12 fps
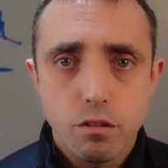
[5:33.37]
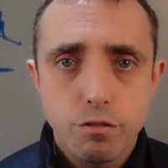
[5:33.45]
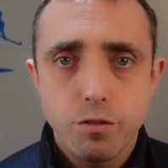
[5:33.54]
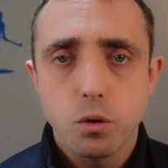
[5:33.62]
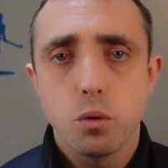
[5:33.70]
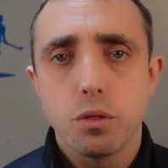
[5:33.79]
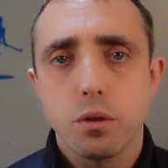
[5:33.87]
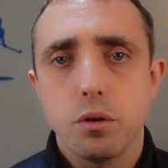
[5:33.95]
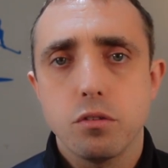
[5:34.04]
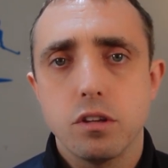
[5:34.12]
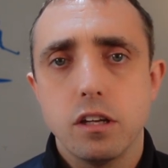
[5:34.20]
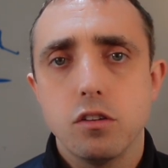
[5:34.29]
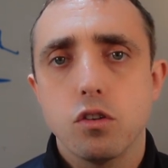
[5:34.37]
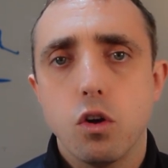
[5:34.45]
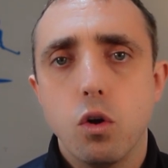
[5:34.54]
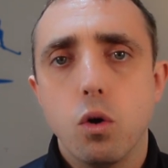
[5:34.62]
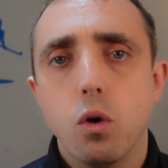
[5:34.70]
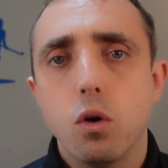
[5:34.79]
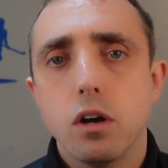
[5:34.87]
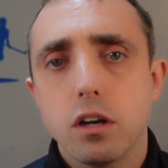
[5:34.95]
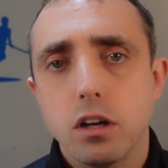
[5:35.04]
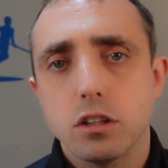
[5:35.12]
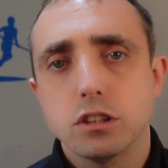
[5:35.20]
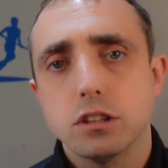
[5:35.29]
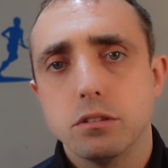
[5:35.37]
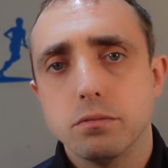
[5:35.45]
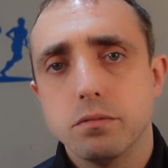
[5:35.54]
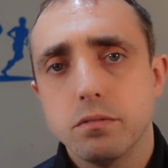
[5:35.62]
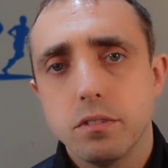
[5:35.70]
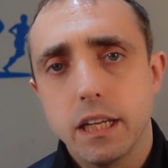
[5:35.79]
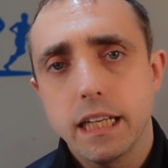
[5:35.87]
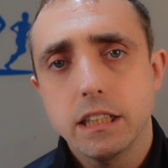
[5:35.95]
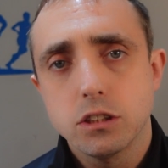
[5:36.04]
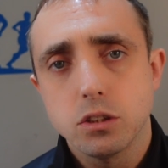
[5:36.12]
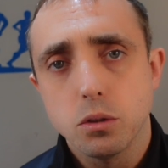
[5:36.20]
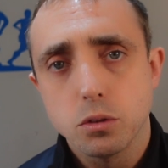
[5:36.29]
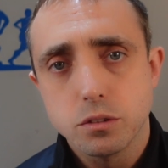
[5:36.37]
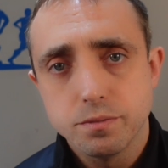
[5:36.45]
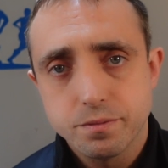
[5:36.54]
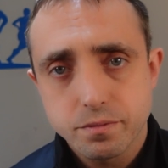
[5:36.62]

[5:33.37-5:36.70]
foot orthoses or custom insoles.